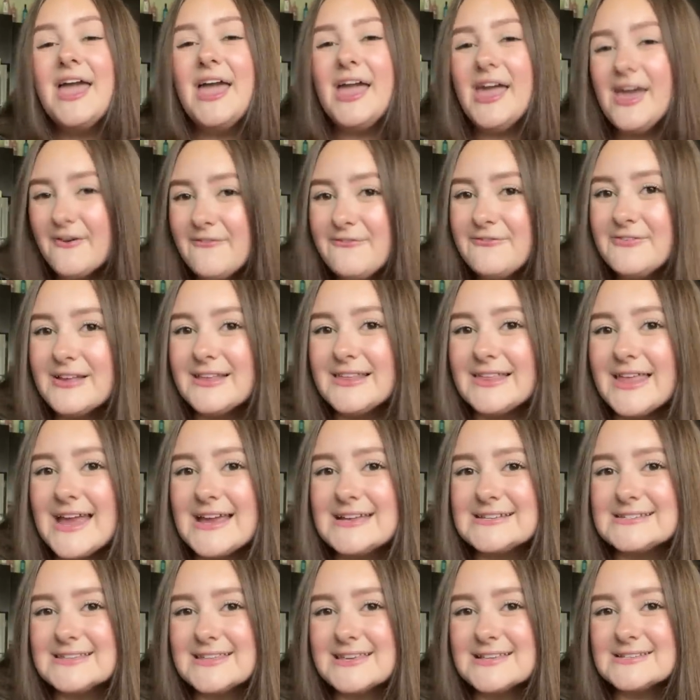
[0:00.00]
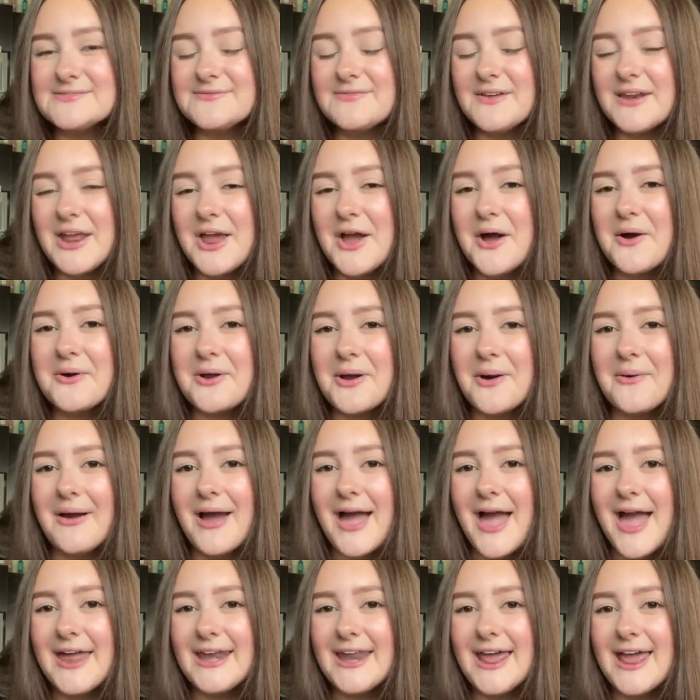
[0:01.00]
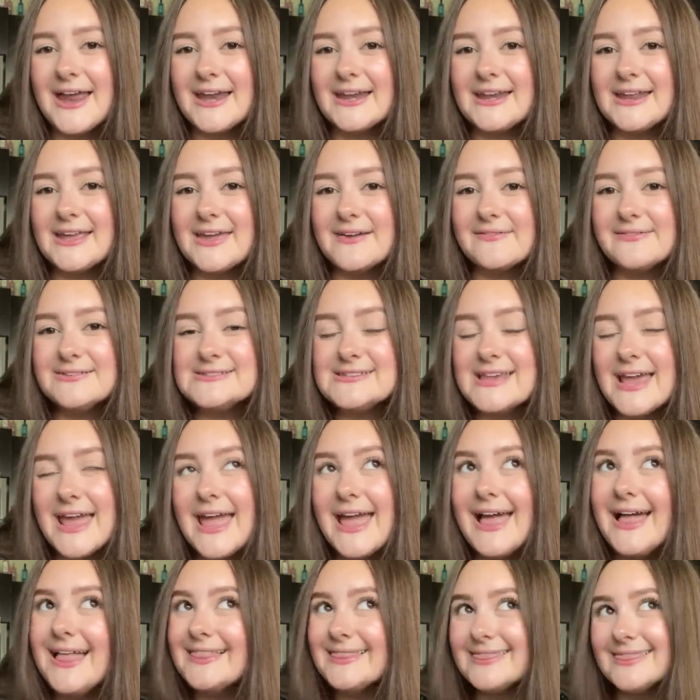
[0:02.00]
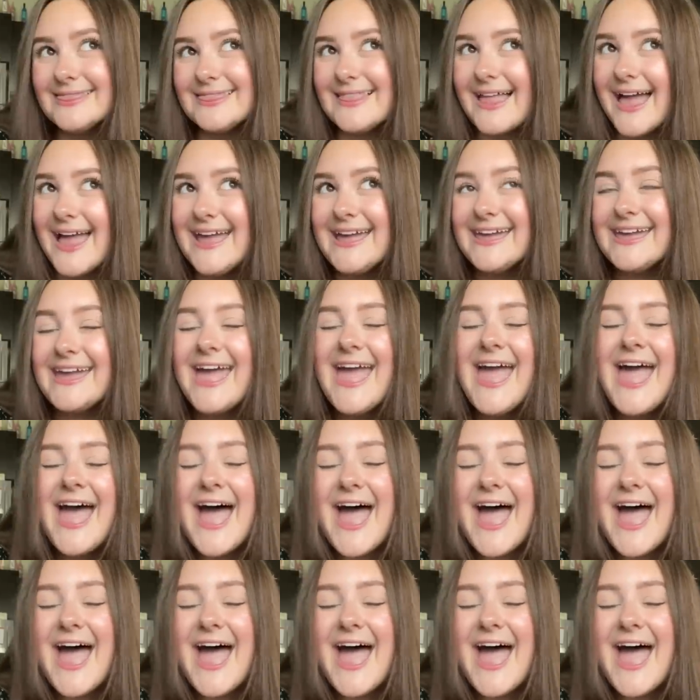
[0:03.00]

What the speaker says: If you liked this video, go ahead and give it a like